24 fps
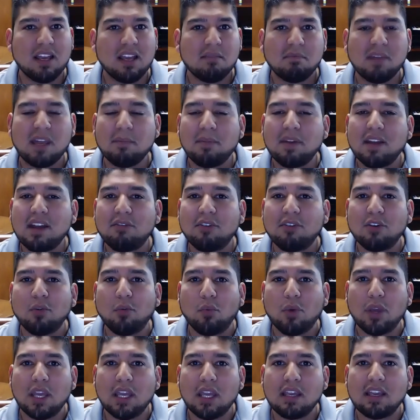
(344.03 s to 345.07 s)
maybe every
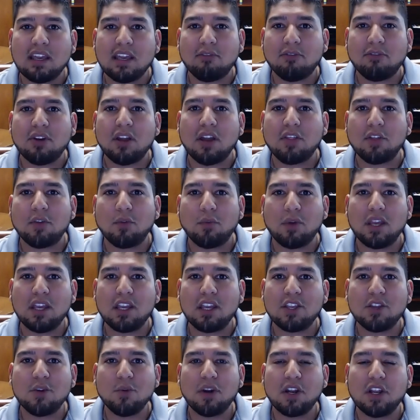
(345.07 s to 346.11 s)
week, every other
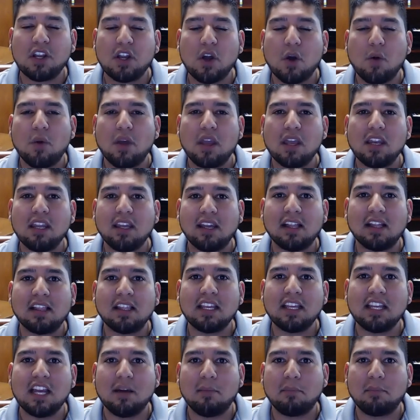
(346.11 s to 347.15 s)
week, you want to go in and
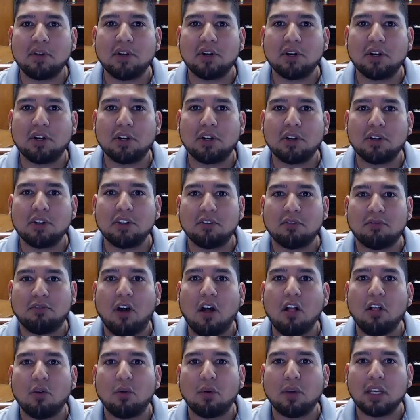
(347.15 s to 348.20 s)
clean up your
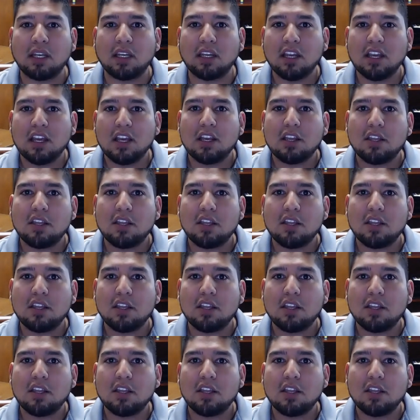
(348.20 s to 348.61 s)
following.